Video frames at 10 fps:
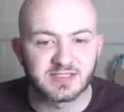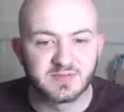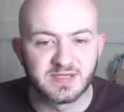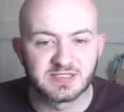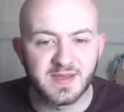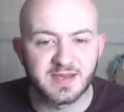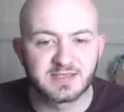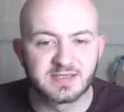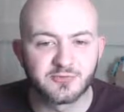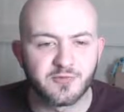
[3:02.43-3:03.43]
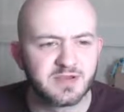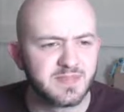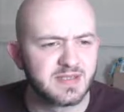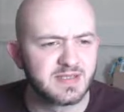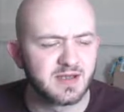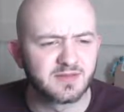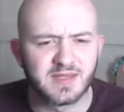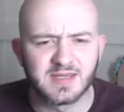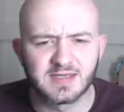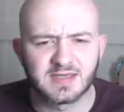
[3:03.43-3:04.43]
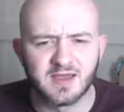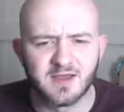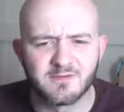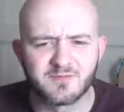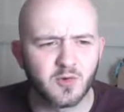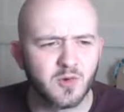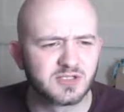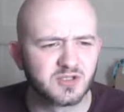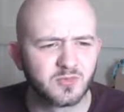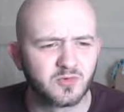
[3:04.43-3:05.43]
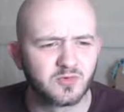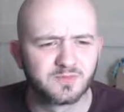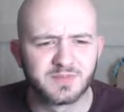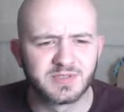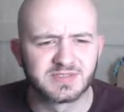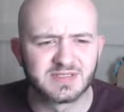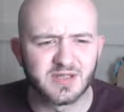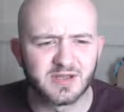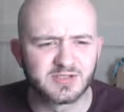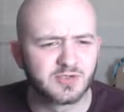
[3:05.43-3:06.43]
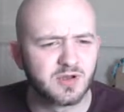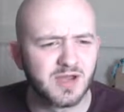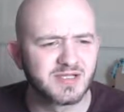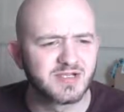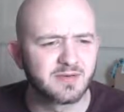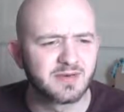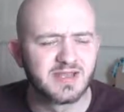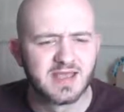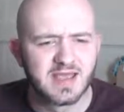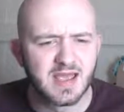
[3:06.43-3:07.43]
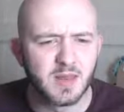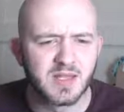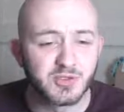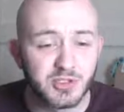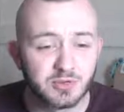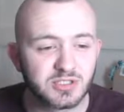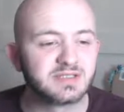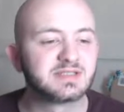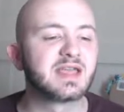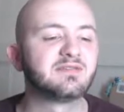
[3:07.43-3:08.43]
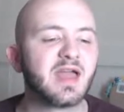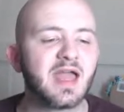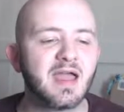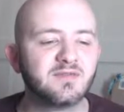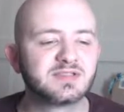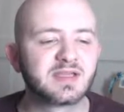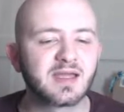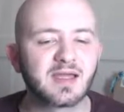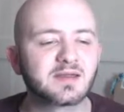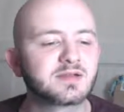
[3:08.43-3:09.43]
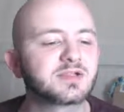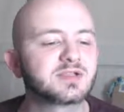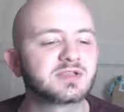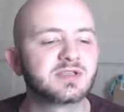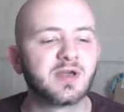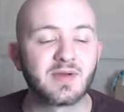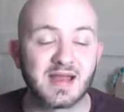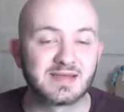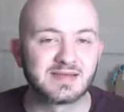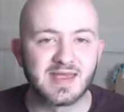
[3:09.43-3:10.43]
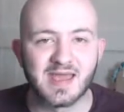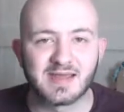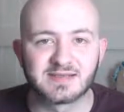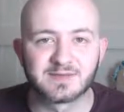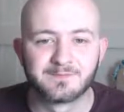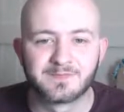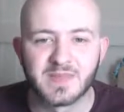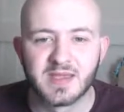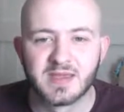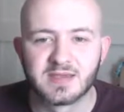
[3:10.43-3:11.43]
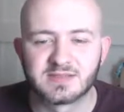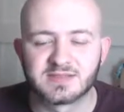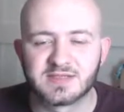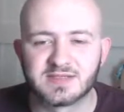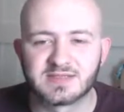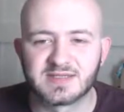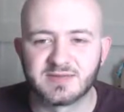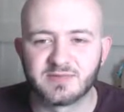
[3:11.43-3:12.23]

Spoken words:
to be expected. Dreepy, I think, requires a lot more because it's like a pseudo-legendary, and those usually take forever to hatch, and to get eggs. So as you can see, we